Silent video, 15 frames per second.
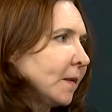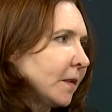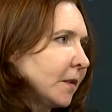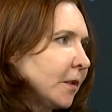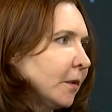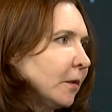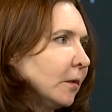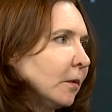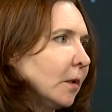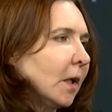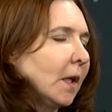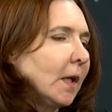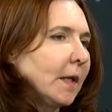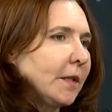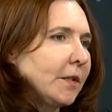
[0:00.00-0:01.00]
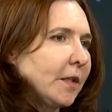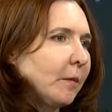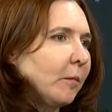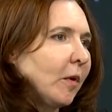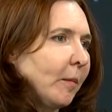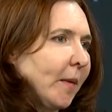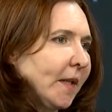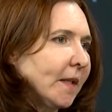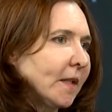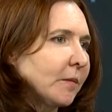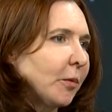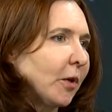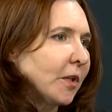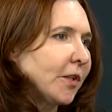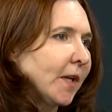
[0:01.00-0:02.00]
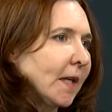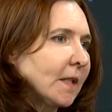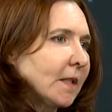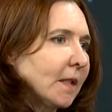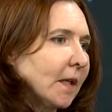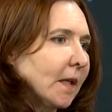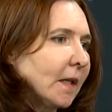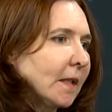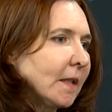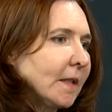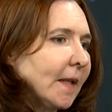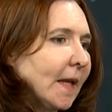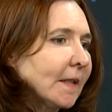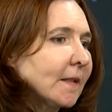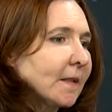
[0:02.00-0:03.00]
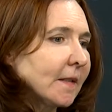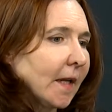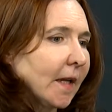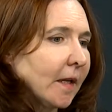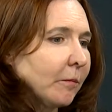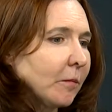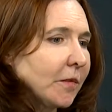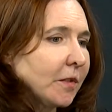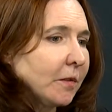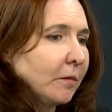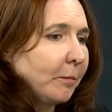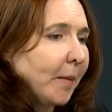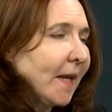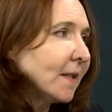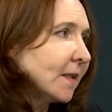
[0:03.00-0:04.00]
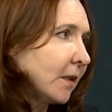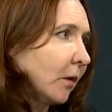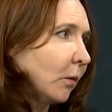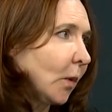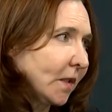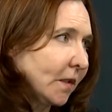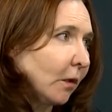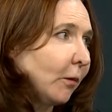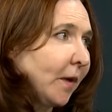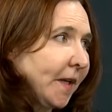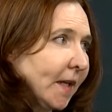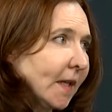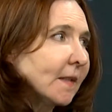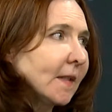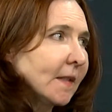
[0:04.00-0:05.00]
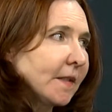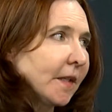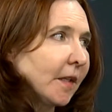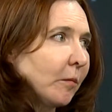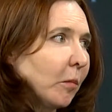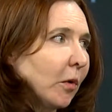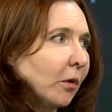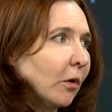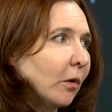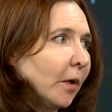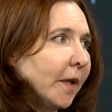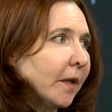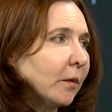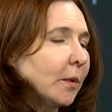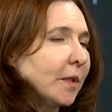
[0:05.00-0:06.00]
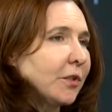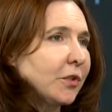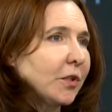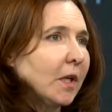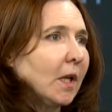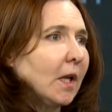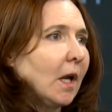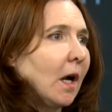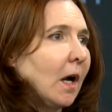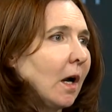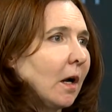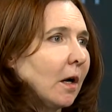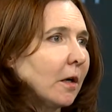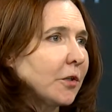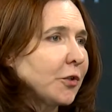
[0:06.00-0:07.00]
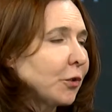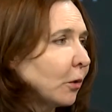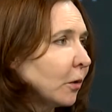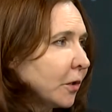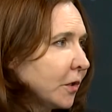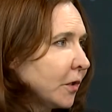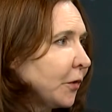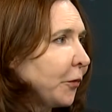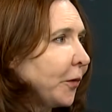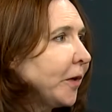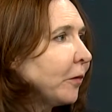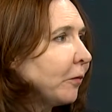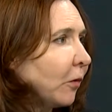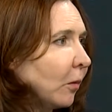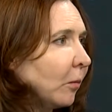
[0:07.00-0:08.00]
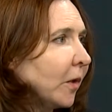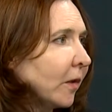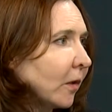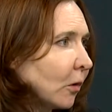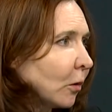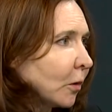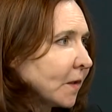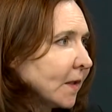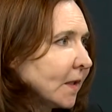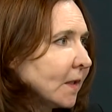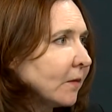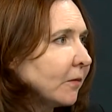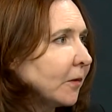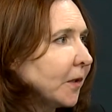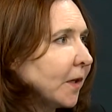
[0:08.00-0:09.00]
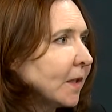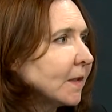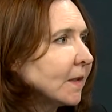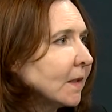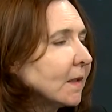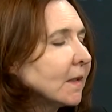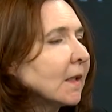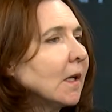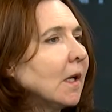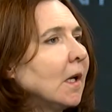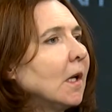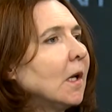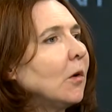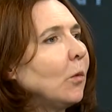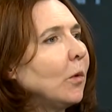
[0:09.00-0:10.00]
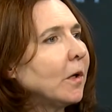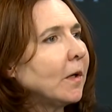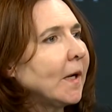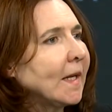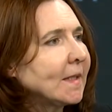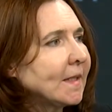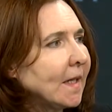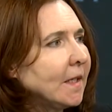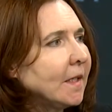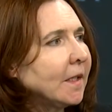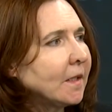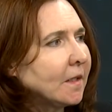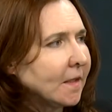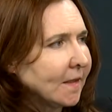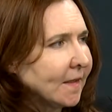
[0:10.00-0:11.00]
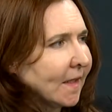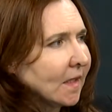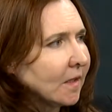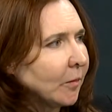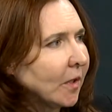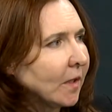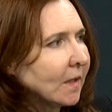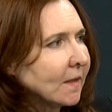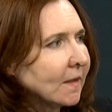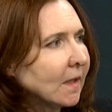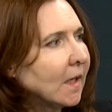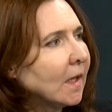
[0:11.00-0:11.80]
to implement this project, and that's based on what's already existing in Mongolia, which are short 3 to 4 month courses for nurses. We're extending it to 6 months